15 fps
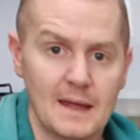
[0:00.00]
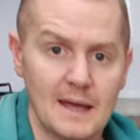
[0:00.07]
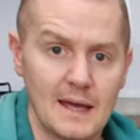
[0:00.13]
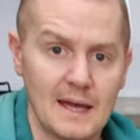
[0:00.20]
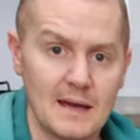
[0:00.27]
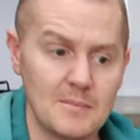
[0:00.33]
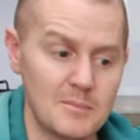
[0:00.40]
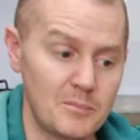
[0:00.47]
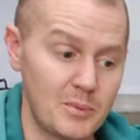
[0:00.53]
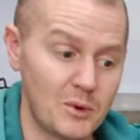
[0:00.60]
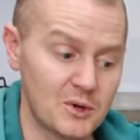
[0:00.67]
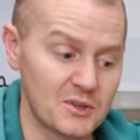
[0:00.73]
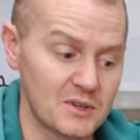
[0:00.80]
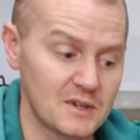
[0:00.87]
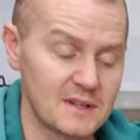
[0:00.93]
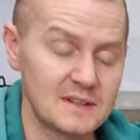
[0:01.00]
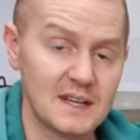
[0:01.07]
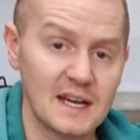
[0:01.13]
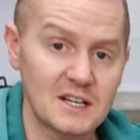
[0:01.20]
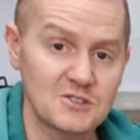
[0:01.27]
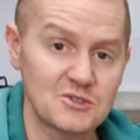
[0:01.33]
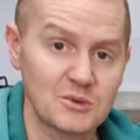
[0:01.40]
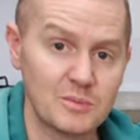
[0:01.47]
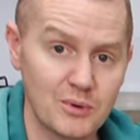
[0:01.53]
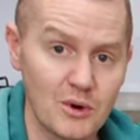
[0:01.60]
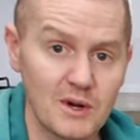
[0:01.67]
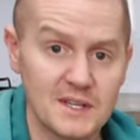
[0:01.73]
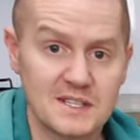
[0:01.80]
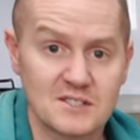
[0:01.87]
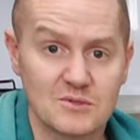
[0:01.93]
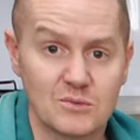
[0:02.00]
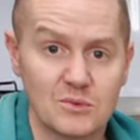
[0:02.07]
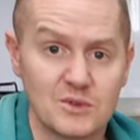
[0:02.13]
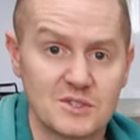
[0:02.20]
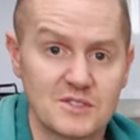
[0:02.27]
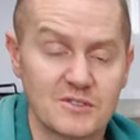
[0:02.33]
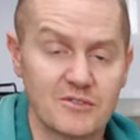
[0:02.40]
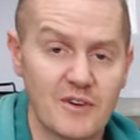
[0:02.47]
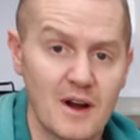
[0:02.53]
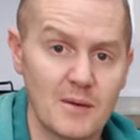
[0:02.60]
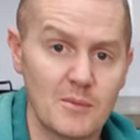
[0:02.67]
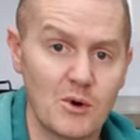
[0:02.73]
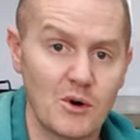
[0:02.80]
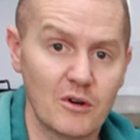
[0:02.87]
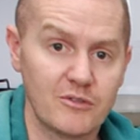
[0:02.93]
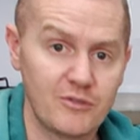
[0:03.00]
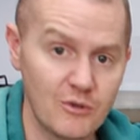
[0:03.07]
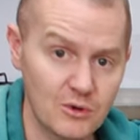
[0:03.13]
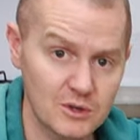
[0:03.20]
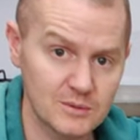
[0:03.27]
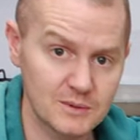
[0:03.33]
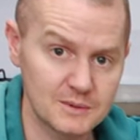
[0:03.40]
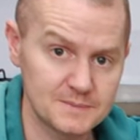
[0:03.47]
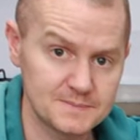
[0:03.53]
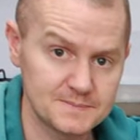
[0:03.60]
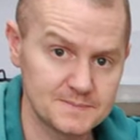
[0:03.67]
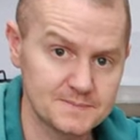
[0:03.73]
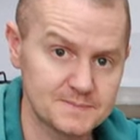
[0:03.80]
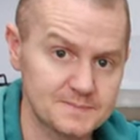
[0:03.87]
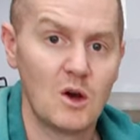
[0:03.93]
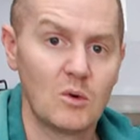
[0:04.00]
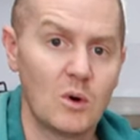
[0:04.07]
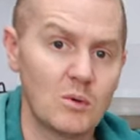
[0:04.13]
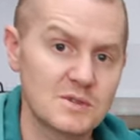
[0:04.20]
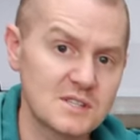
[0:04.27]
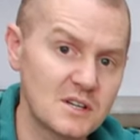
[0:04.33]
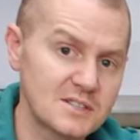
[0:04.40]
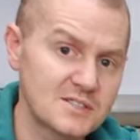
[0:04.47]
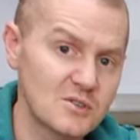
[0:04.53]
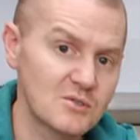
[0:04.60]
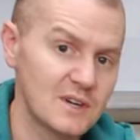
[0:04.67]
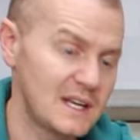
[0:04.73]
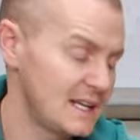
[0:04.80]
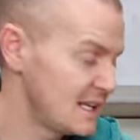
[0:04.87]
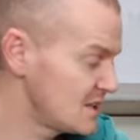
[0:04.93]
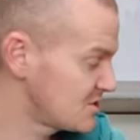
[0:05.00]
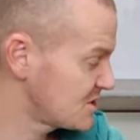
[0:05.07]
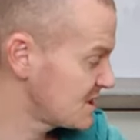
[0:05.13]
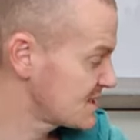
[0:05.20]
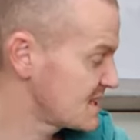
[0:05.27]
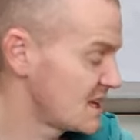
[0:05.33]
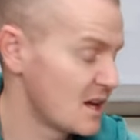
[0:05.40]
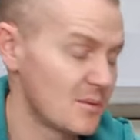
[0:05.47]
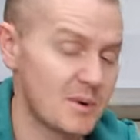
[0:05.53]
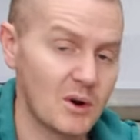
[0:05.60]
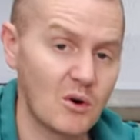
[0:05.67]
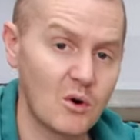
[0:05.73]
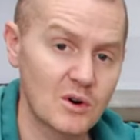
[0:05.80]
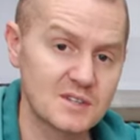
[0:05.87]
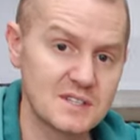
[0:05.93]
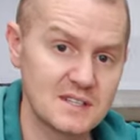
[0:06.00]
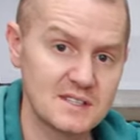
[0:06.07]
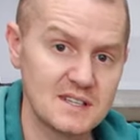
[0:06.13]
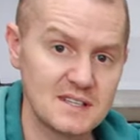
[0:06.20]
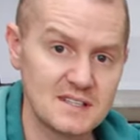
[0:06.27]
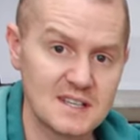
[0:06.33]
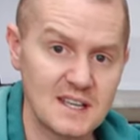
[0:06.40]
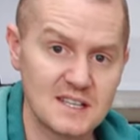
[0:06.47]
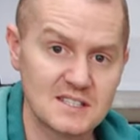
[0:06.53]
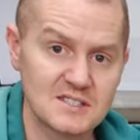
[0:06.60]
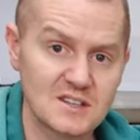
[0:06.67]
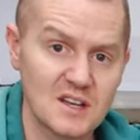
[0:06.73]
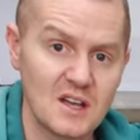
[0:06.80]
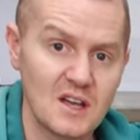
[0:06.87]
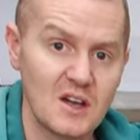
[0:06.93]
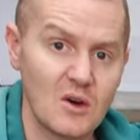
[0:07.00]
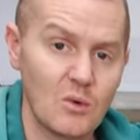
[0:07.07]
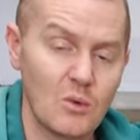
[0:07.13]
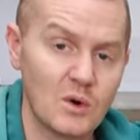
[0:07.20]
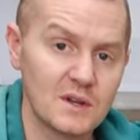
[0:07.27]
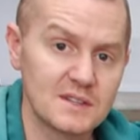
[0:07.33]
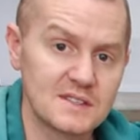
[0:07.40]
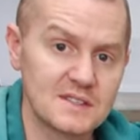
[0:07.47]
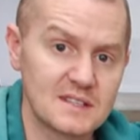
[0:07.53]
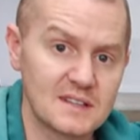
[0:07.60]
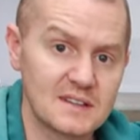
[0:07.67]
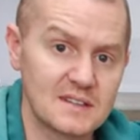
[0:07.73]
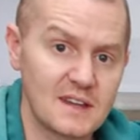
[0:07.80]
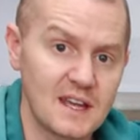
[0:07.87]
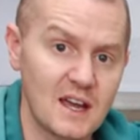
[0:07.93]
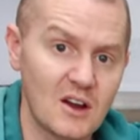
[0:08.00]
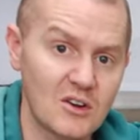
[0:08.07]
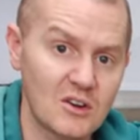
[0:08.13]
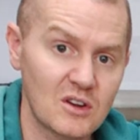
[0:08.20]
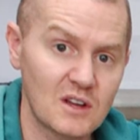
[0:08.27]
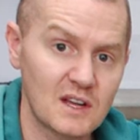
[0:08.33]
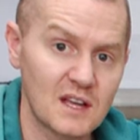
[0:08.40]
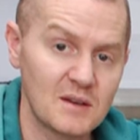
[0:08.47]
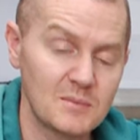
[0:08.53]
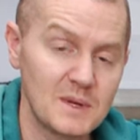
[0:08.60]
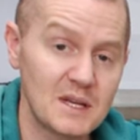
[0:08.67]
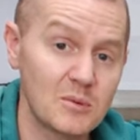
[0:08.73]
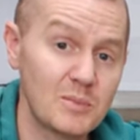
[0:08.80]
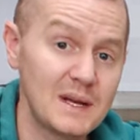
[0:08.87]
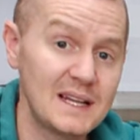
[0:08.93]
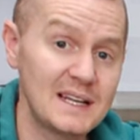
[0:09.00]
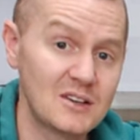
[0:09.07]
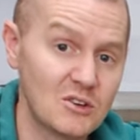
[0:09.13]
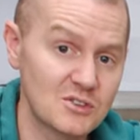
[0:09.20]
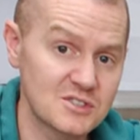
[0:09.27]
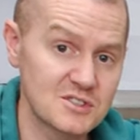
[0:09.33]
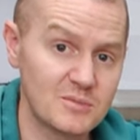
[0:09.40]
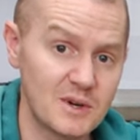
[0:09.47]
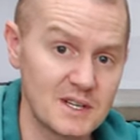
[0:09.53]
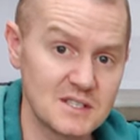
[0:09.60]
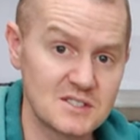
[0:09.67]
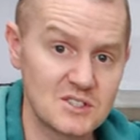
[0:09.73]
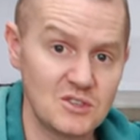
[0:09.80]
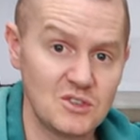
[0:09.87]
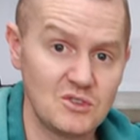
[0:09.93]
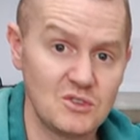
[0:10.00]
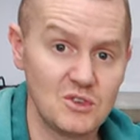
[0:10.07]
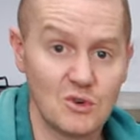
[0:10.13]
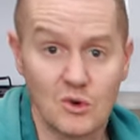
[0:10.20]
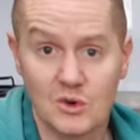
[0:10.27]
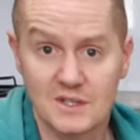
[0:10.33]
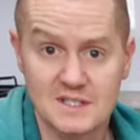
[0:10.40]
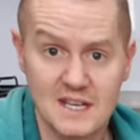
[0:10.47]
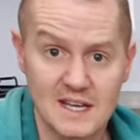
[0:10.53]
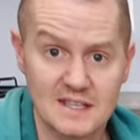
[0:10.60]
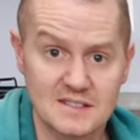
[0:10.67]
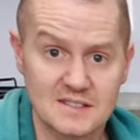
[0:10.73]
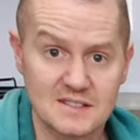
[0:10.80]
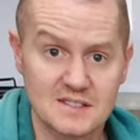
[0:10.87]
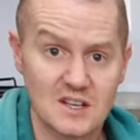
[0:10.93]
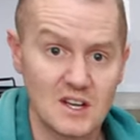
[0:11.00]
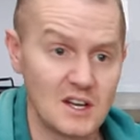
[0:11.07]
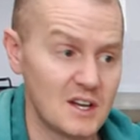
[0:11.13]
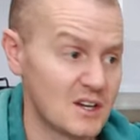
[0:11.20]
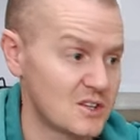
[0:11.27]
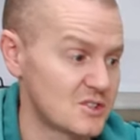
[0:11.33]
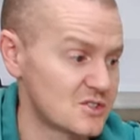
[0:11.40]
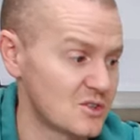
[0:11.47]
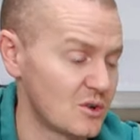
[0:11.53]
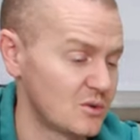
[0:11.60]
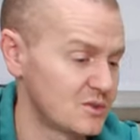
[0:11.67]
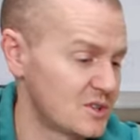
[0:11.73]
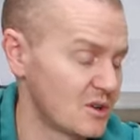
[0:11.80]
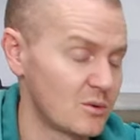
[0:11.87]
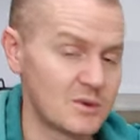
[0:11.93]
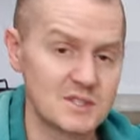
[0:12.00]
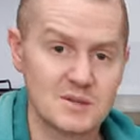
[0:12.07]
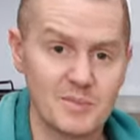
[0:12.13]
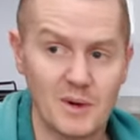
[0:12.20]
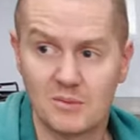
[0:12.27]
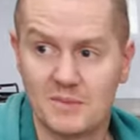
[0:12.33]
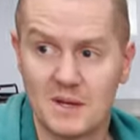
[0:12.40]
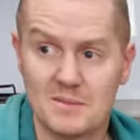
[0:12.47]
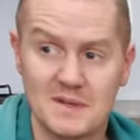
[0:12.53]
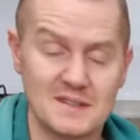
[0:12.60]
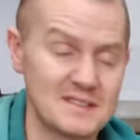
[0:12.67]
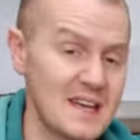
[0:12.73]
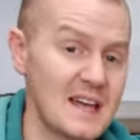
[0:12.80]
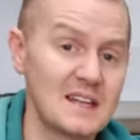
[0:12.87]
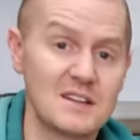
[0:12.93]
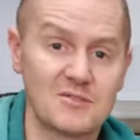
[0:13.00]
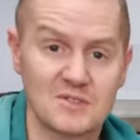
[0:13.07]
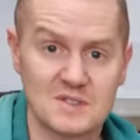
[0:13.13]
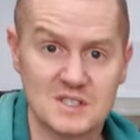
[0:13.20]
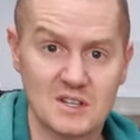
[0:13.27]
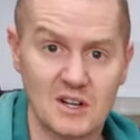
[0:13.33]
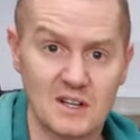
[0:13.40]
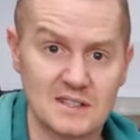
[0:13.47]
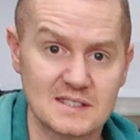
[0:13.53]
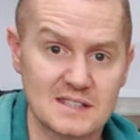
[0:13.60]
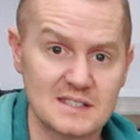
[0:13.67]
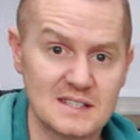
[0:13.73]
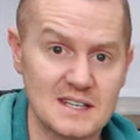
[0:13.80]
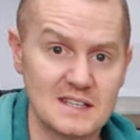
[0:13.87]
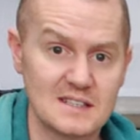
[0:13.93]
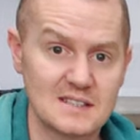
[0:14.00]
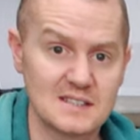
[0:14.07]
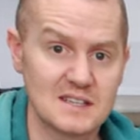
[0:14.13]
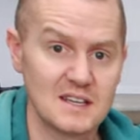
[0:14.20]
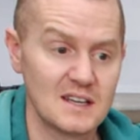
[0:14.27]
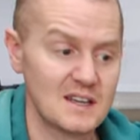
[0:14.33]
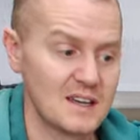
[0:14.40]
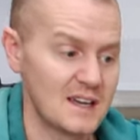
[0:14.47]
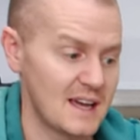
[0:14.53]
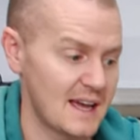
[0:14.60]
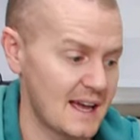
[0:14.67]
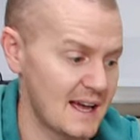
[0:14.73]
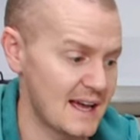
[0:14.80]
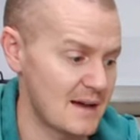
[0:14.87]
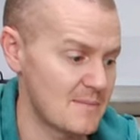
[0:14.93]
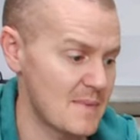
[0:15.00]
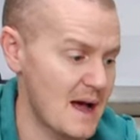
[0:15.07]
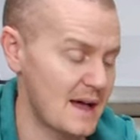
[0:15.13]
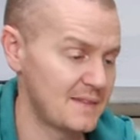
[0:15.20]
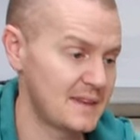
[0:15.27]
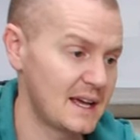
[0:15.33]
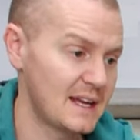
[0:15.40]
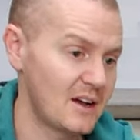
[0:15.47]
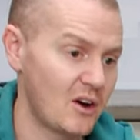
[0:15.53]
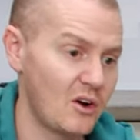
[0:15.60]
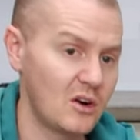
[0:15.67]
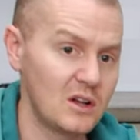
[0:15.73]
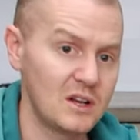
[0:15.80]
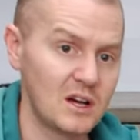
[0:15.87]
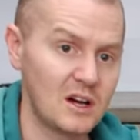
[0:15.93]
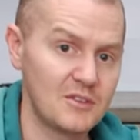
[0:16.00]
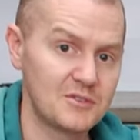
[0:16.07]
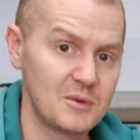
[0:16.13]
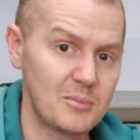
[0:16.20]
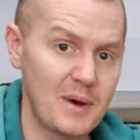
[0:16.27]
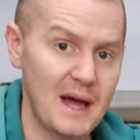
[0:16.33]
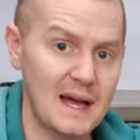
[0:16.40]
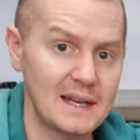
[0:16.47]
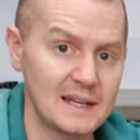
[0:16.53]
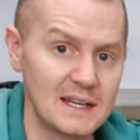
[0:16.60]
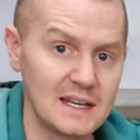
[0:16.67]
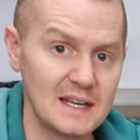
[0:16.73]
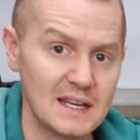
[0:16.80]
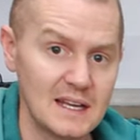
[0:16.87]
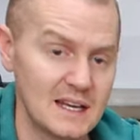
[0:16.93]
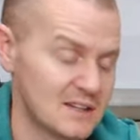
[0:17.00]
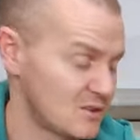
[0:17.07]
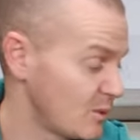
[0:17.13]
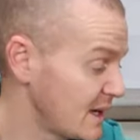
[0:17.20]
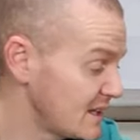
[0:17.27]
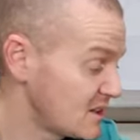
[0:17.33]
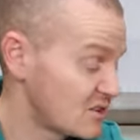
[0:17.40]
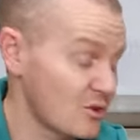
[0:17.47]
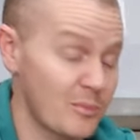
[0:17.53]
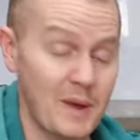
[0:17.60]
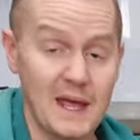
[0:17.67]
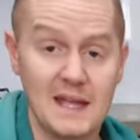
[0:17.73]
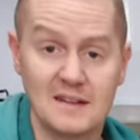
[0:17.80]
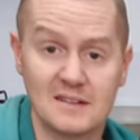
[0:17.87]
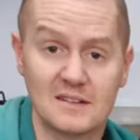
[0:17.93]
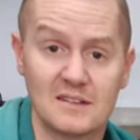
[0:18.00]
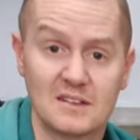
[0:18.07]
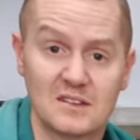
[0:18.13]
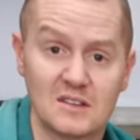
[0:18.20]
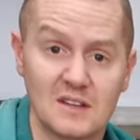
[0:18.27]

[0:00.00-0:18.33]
But the actual price was far more affordable. What was also really interesting about RCC Seats was that they can be completely customized to your tastes. So there was about maybe 10 different styles of seats, and then all of the padding, the way that they're painted,